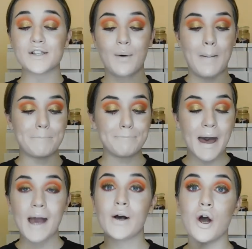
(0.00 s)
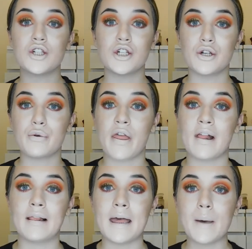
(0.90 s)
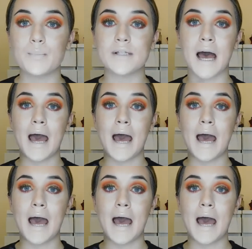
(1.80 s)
so I'm back to do the lips.